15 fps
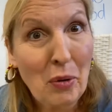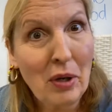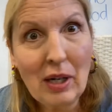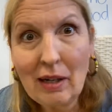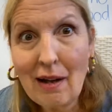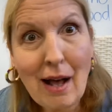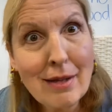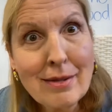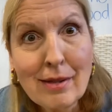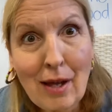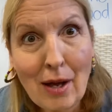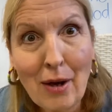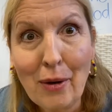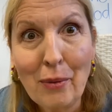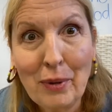at
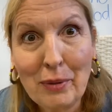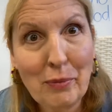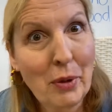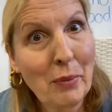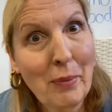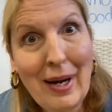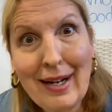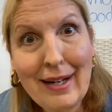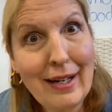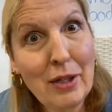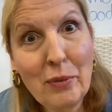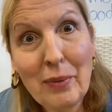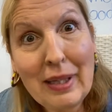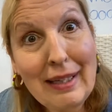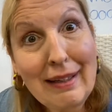Costco when we're waiting in a
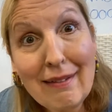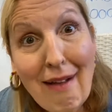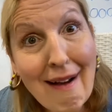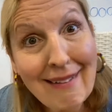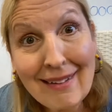really long